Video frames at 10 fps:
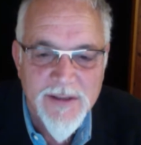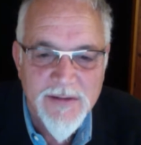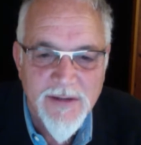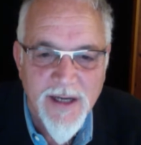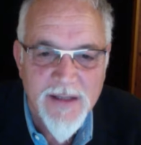
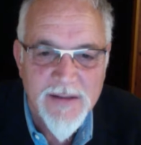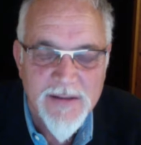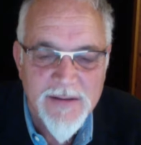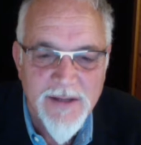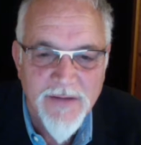right?
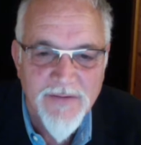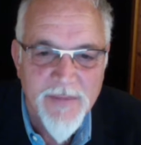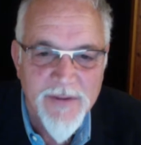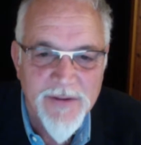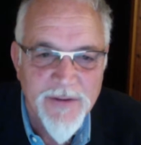
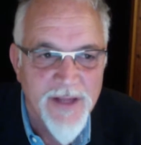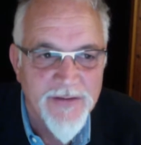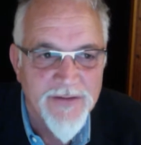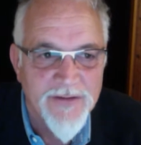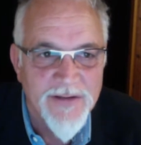November
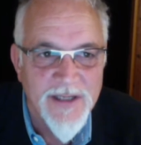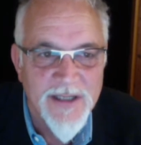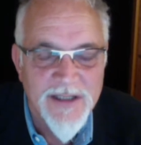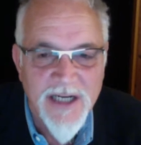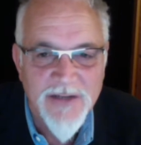2016 to
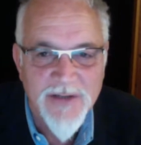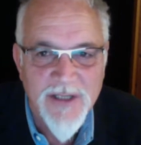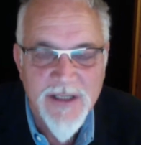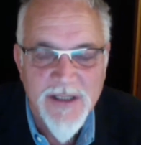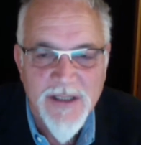
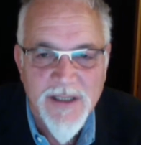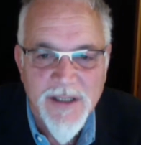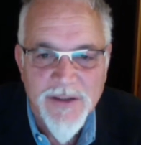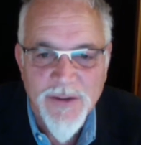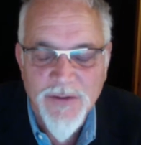January
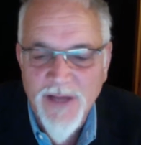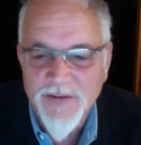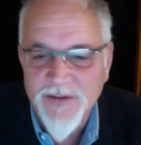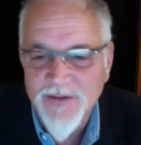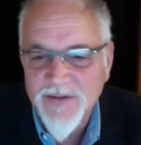
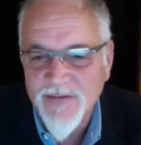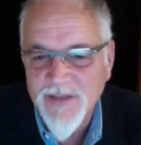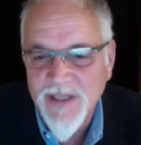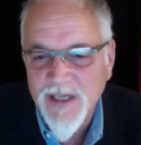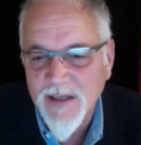
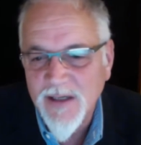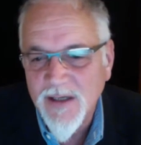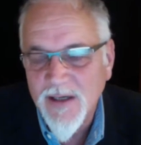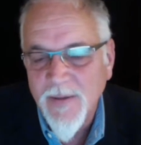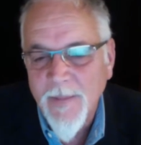2017.
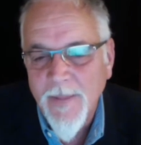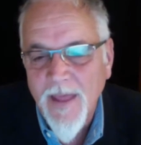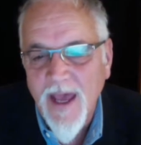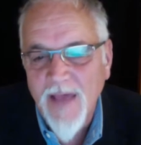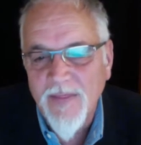
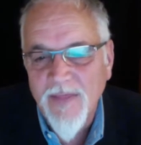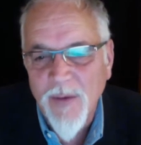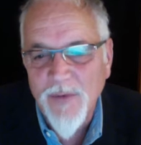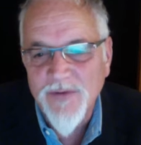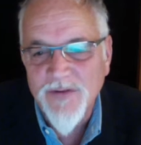And that
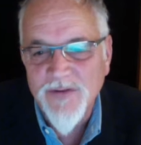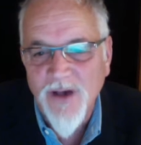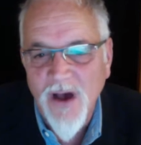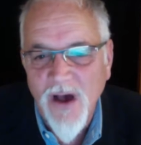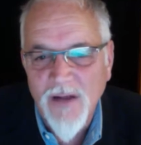was a
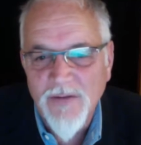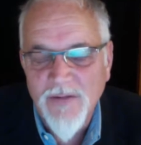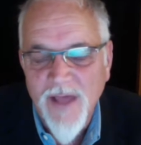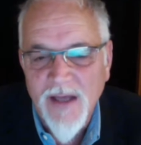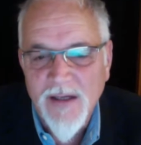sign
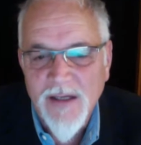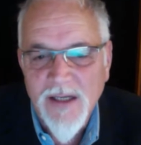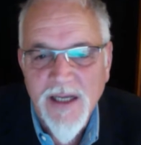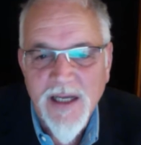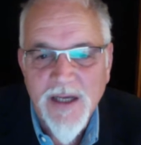that
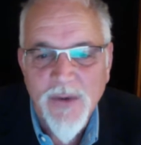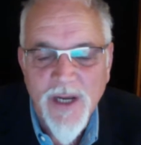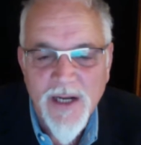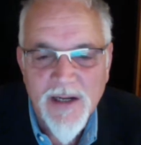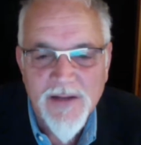Queen
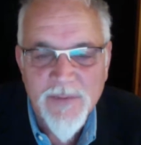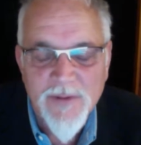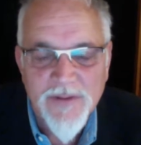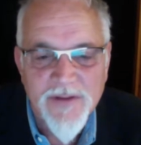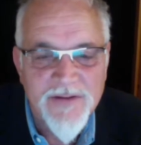
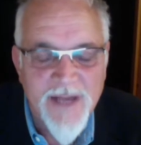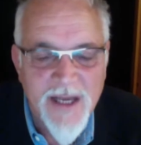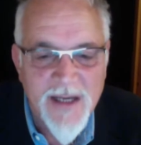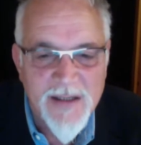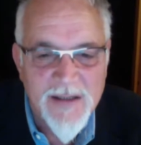Elizabeth
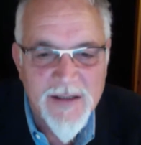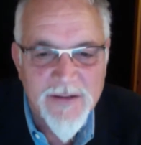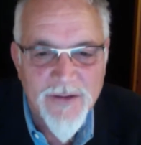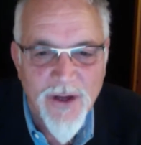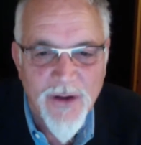II
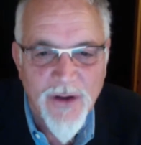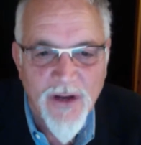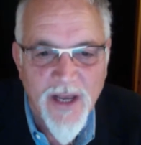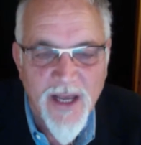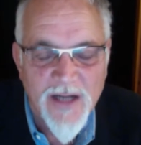no longer
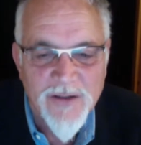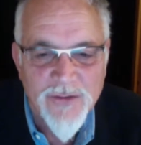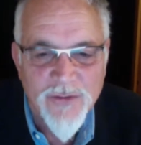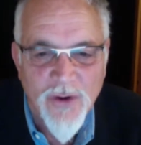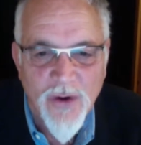had
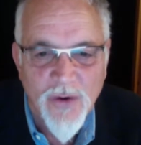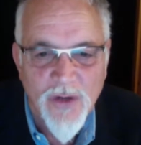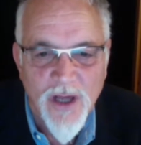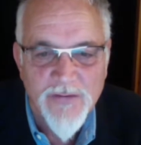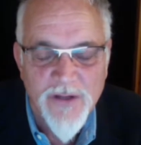control
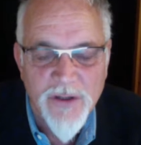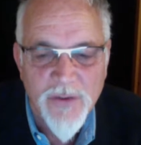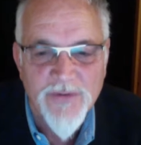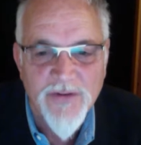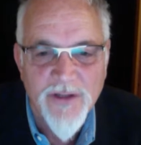over who
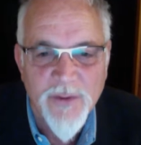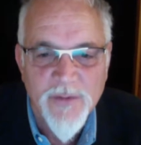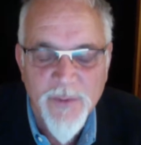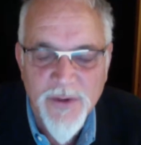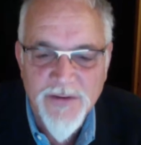was the US
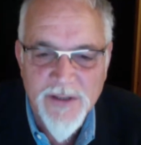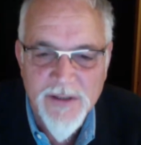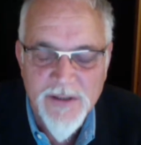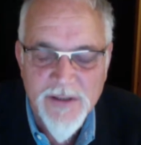president.